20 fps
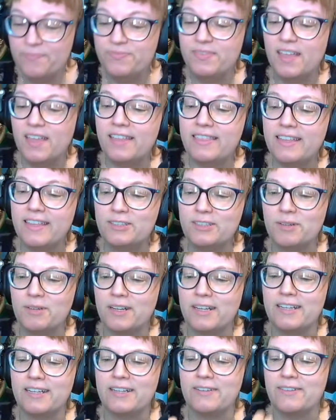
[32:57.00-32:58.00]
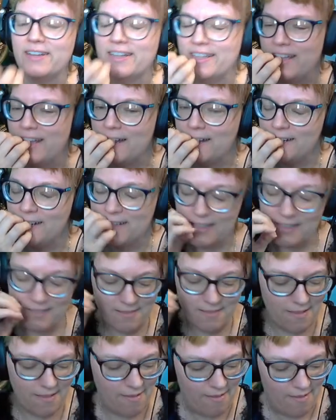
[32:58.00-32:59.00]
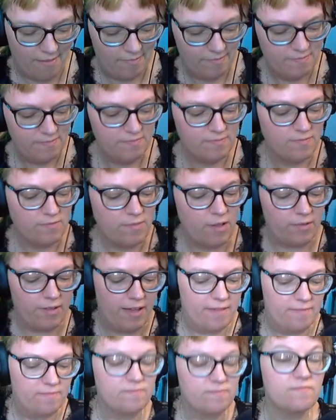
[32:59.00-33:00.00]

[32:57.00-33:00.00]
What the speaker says: Nothing's working correctly. Okay.